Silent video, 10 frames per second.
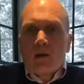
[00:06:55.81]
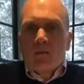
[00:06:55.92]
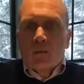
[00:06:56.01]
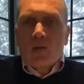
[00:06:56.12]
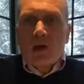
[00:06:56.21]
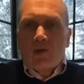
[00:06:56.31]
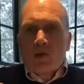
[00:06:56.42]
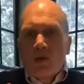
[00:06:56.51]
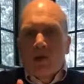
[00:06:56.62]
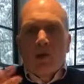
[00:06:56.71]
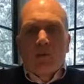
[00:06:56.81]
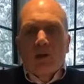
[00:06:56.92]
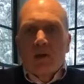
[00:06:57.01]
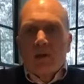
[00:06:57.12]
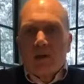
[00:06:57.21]
We have a great
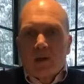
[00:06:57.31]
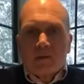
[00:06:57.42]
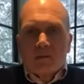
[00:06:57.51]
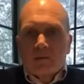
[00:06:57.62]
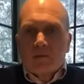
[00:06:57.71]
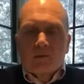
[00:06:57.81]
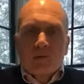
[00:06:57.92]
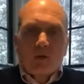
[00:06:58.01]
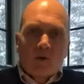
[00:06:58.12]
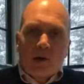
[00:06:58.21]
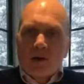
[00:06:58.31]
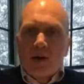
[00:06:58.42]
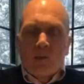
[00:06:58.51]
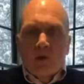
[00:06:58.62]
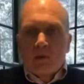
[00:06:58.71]
company and we're a great
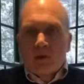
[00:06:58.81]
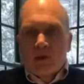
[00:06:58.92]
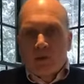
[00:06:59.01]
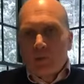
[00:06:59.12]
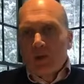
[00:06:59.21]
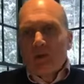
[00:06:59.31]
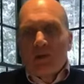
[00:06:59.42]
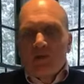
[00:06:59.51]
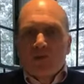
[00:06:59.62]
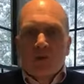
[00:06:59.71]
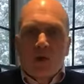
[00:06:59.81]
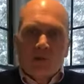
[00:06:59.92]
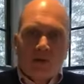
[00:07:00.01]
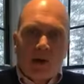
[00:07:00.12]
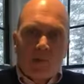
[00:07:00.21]
company because we've been around for a long
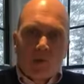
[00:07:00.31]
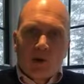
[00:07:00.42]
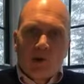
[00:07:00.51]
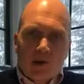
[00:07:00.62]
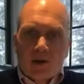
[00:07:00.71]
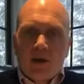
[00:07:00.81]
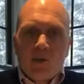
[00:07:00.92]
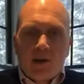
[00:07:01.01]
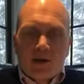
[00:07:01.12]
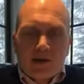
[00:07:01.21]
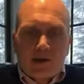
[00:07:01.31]
time and we're a great company.